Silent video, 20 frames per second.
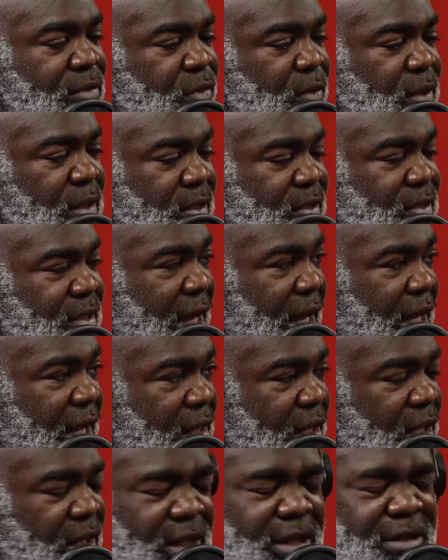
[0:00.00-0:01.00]
to
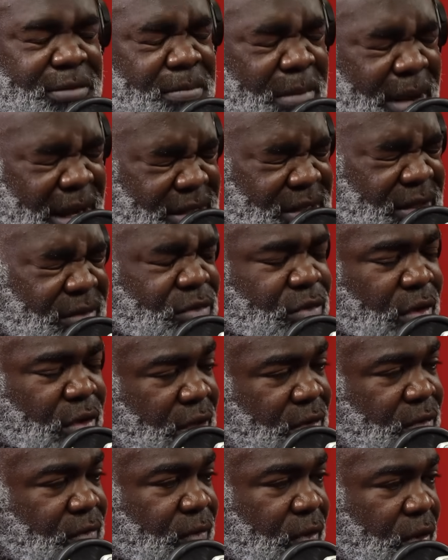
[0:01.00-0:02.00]
understand that these massive
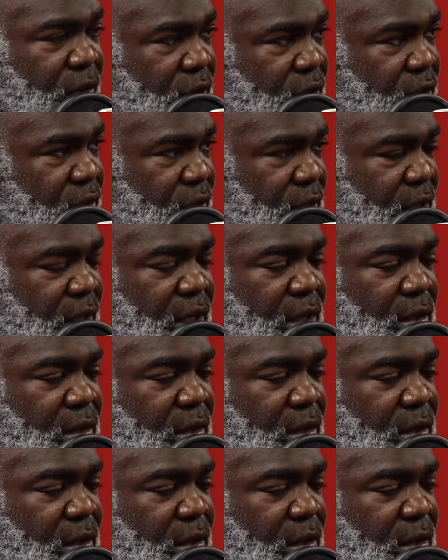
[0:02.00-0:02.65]
transfers,